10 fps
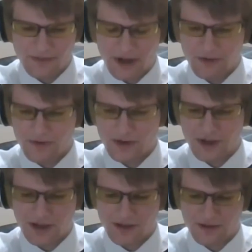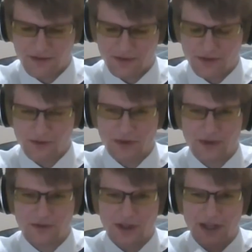However, they do look
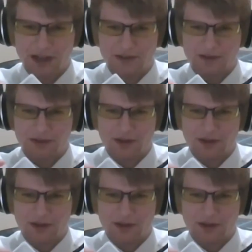really nice as you